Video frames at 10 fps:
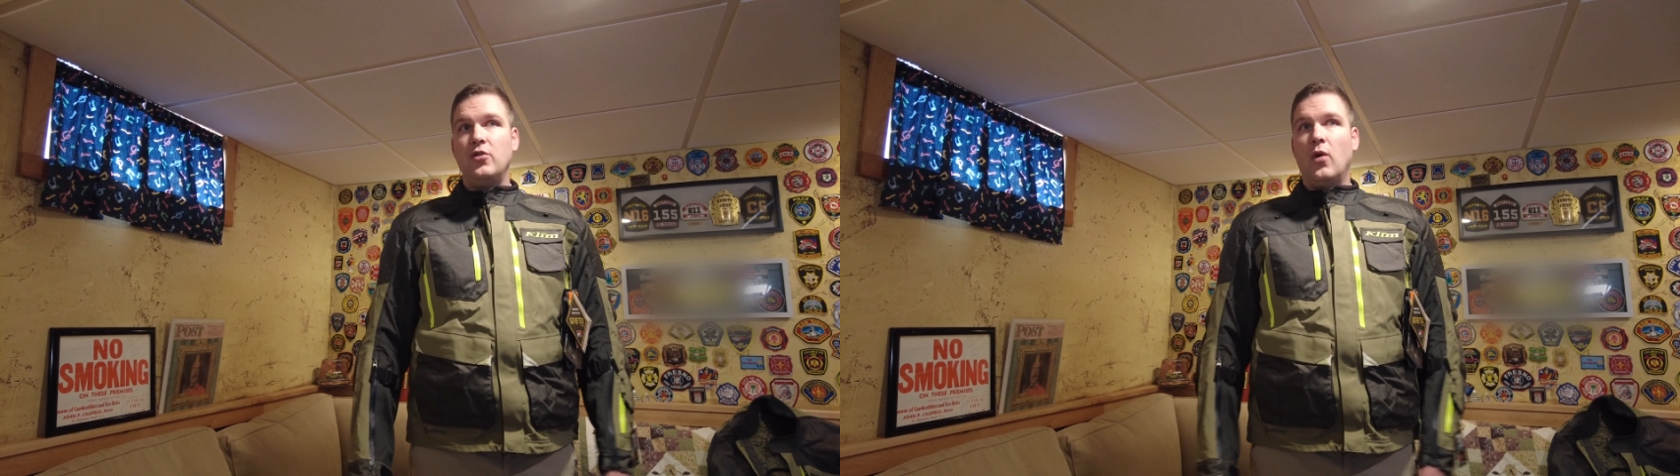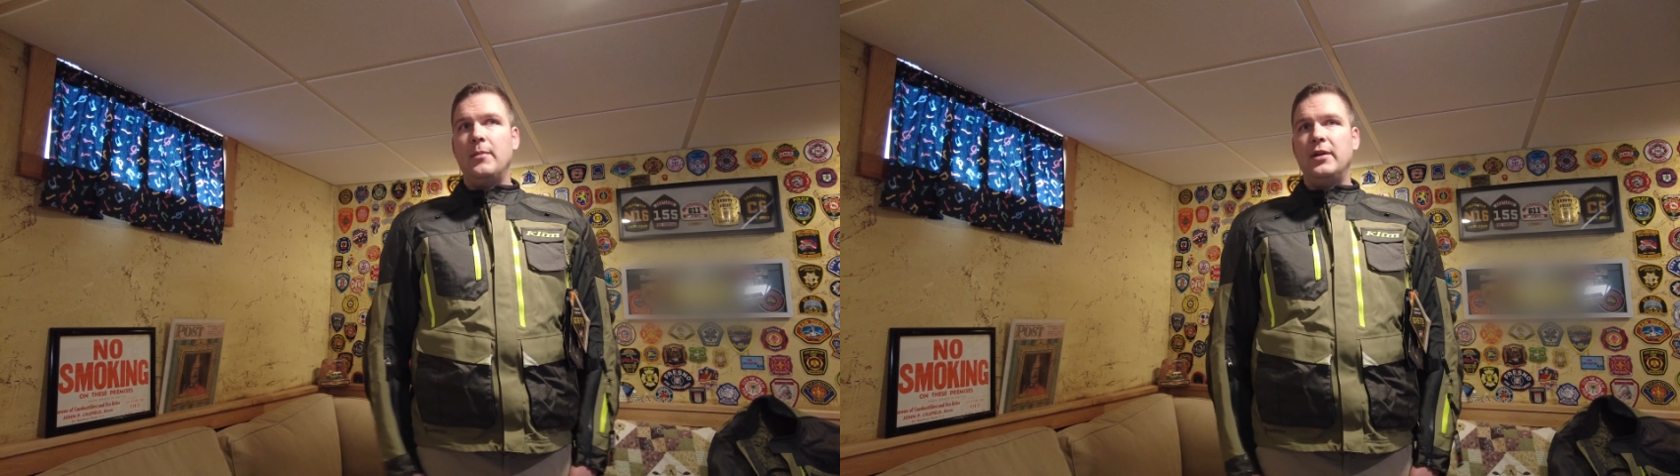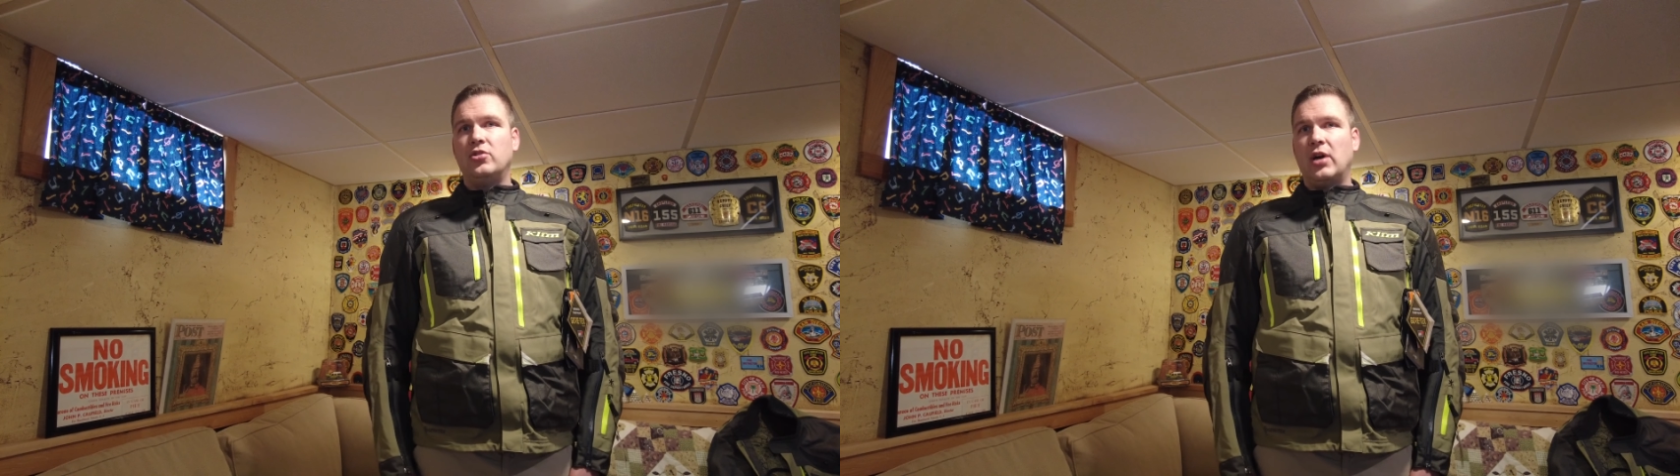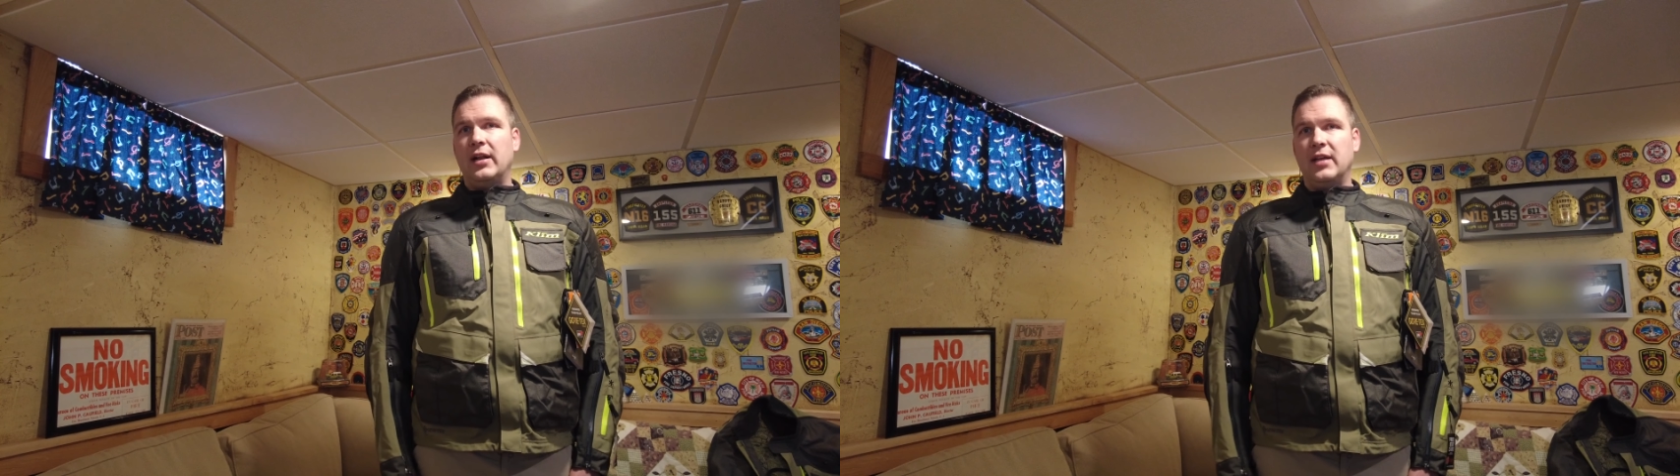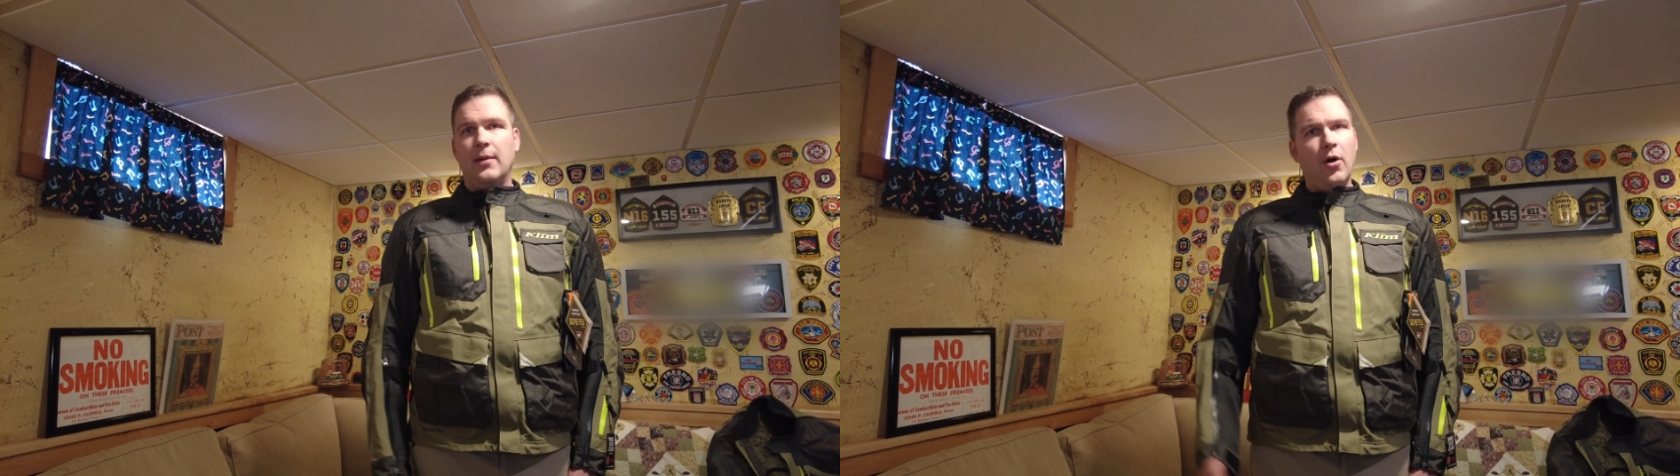you want me to try to
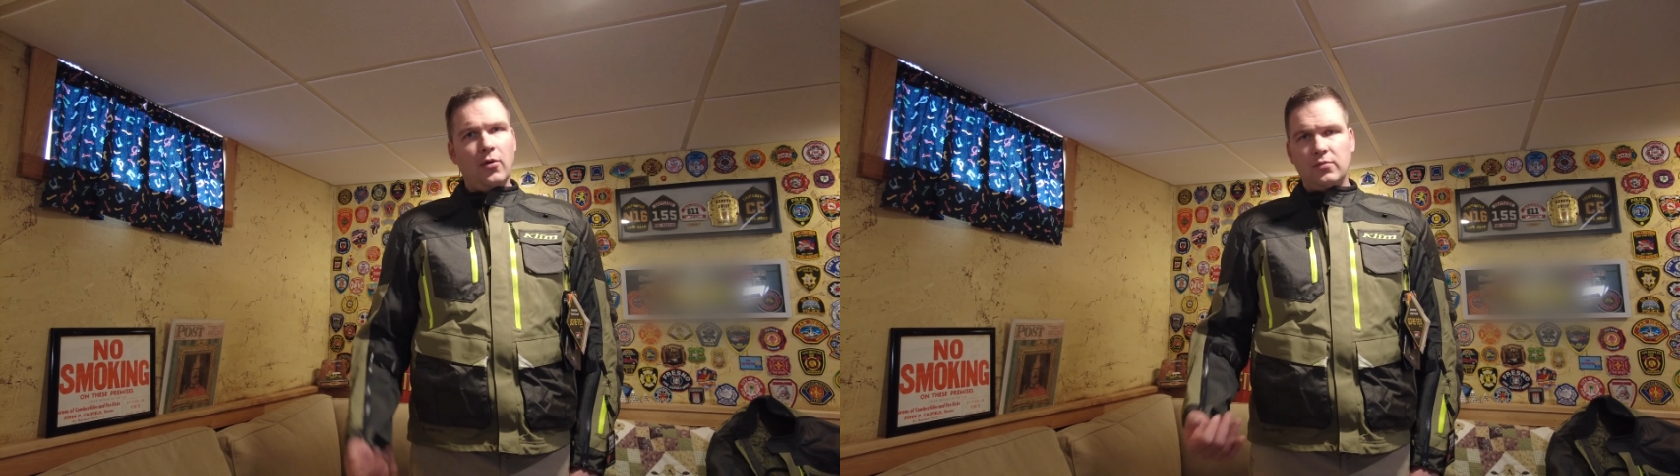demo,